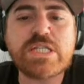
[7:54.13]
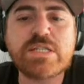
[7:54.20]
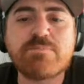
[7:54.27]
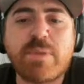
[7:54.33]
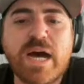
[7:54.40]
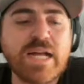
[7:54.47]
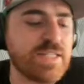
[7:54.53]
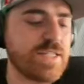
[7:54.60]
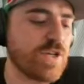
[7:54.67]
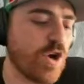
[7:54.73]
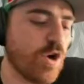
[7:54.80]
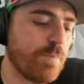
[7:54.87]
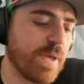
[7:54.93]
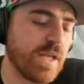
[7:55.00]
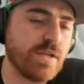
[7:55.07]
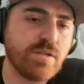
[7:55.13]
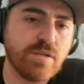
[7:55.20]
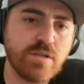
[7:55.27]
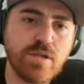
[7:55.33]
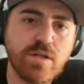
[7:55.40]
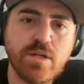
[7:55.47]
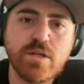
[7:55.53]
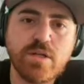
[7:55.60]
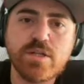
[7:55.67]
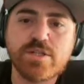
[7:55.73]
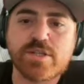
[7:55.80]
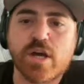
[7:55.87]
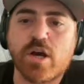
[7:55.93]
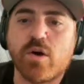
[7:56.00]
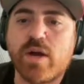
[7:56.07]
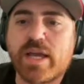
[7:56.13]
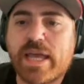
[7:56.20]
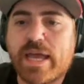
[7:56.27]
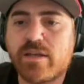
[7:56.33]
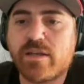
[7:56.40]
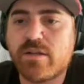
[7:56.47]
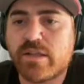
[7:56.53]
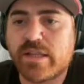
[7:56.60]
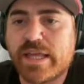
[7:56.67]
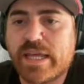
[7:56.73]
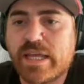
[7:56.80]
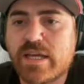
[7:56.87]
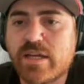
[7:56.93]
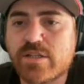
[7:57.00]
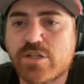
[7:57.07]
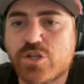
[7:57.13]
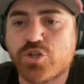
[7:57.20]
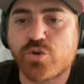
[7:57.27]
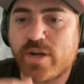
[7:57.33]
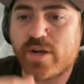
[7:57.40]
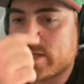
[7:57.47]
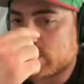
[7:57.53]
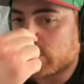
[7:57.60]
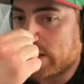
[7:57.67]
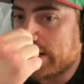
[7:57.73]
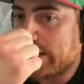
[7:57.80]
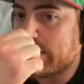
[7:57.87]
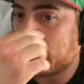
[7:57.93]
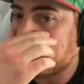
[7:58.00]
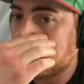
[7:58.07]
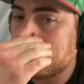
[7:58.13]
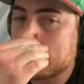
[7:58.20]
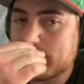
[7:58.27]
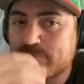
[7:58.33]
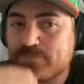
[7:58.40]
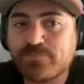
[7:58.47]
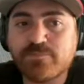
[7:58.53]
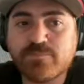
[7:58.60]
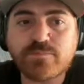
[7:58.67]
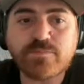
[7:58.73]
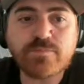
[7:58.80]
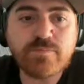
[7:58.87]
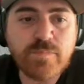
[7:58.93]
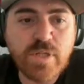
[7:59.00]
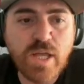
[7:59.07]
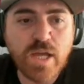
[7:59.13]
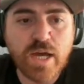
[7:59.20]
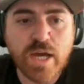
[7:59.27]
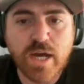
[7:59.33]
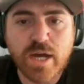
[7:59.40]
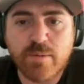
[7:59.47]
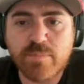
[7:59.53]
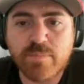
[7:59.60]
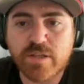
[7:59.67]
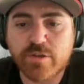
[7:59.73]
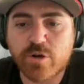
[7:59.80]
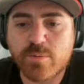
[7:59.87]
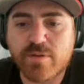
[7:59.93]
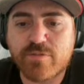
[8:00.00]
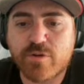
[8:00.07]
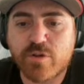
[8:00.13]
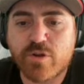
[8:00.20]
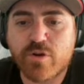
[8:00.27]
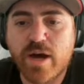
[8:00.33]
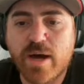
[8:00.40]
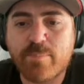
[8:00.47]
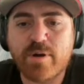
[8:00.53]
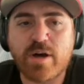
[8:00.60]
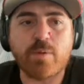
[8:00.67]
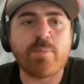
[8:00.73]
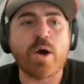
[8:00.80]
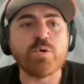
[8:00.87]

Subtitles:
spots open. So again, link to join is right here. A little bit further up, I'll